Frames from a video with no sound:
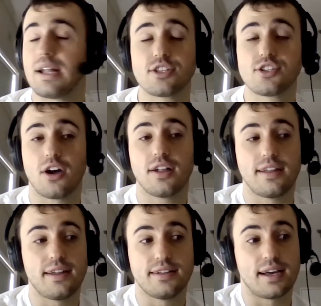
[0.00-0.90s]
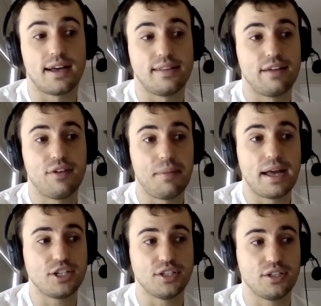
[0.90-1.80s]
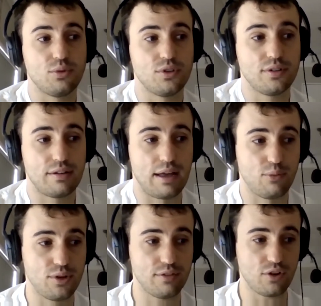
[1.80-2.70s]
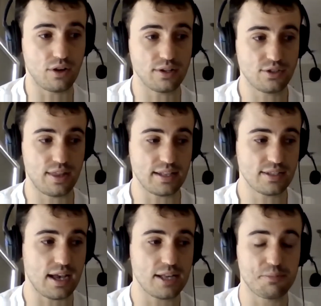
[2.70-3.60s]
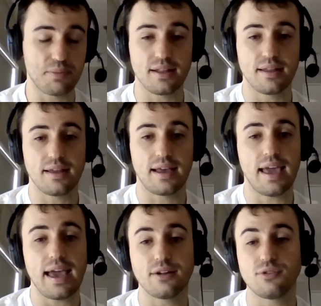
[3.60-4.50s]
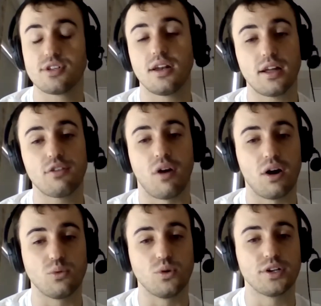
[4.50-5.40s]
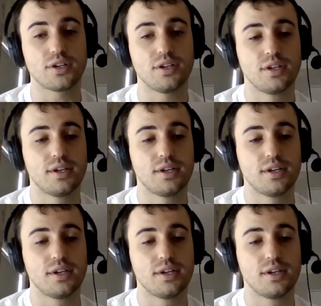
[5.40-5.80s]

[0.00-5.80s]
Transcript: started it, I never imagined it would have gotten to that size, but again, it was a lot of hard work.